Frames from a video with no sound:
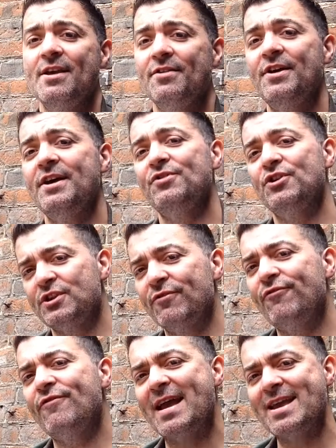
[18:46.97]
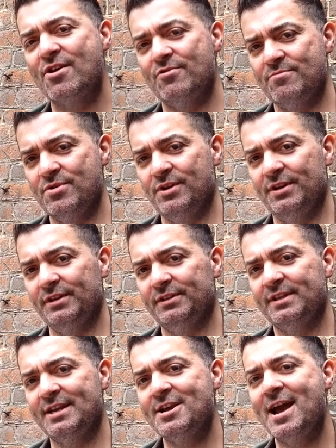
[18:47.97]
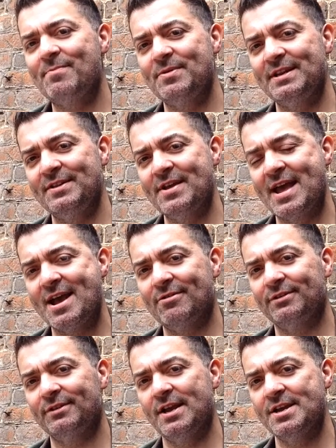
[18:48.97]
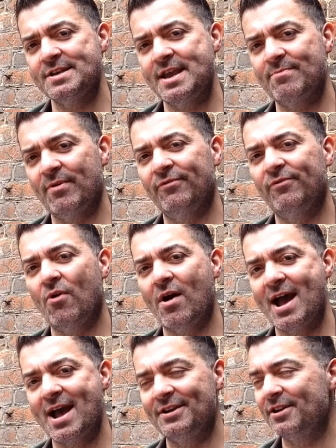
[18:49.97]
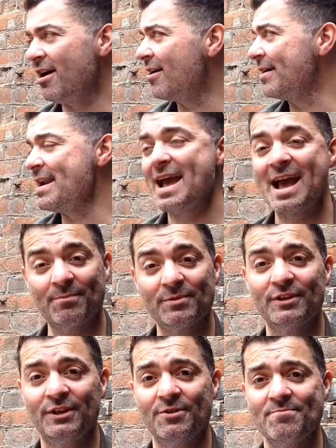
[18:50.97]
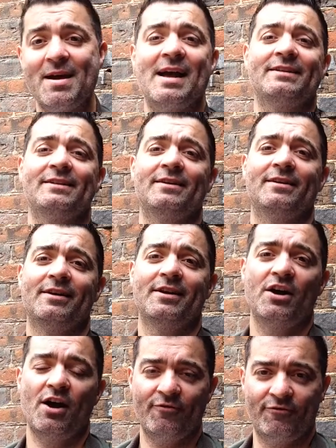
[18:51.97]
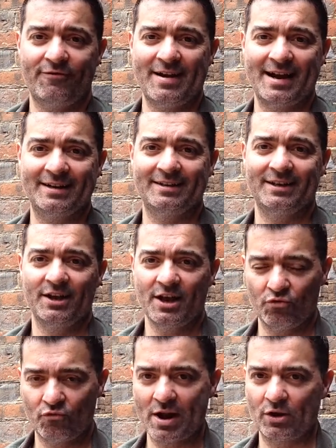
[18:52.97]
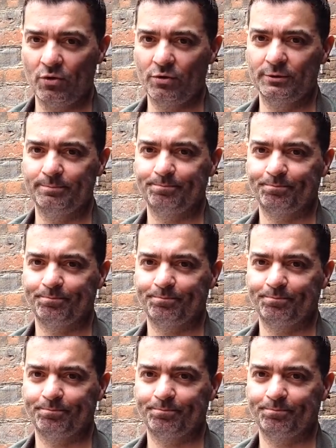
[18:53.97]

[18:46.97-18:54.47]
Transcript: The, the DeFeo murders that happened in the house a year beforehand are an absolute matter of fact and record.